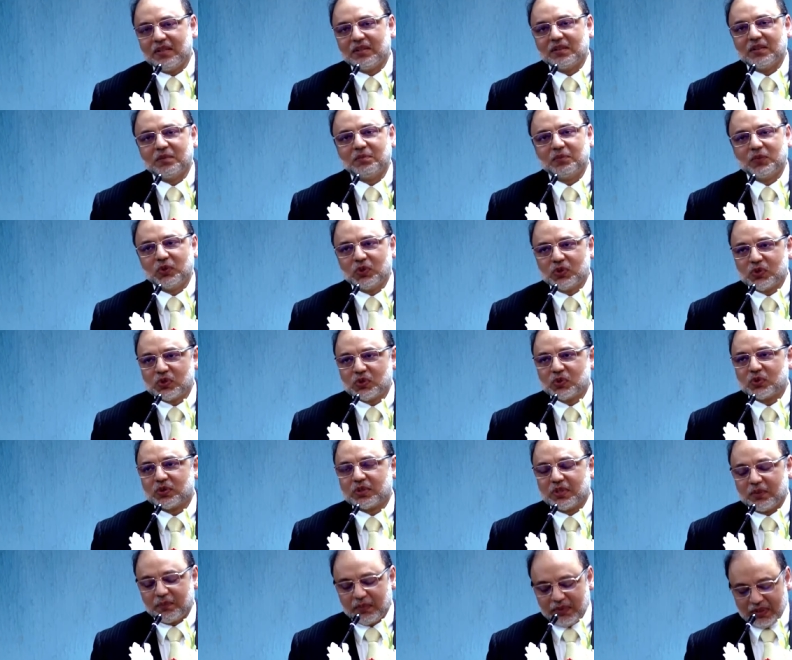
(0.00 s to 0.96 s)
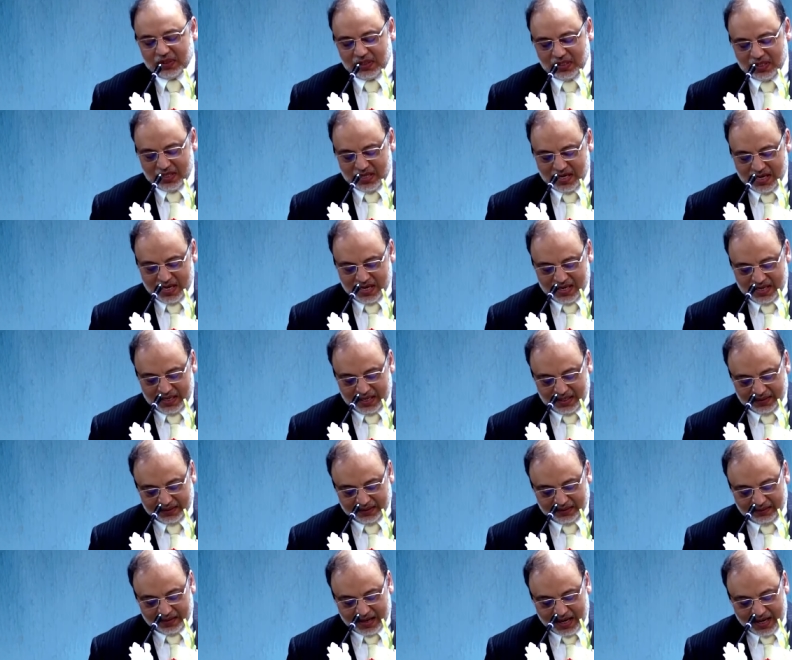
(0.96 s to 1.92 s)
the most suitable
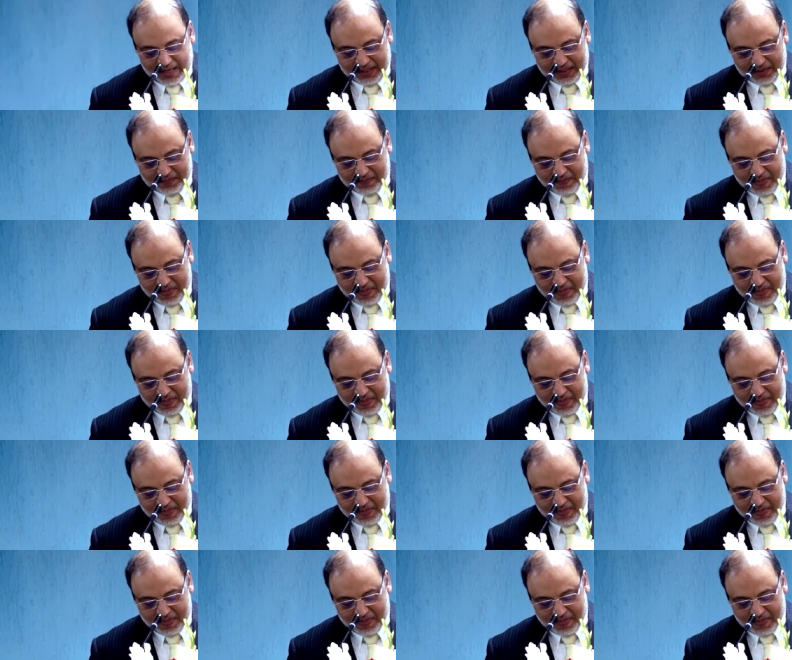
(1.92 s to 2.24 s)
in their eye.